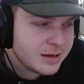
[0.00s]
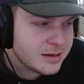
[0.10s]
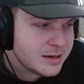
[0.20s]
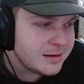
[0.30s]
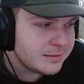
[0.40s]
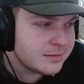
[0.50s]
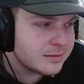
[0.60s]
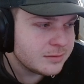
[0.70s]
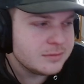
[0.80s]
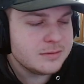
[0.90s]
eat,
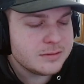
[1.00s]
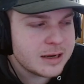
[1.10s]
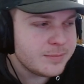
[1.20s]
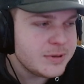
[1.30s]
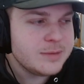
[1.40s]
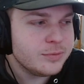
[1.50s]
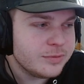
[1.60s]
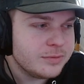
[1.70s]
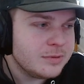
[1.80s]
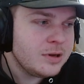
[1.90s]
not
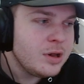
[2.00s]
people.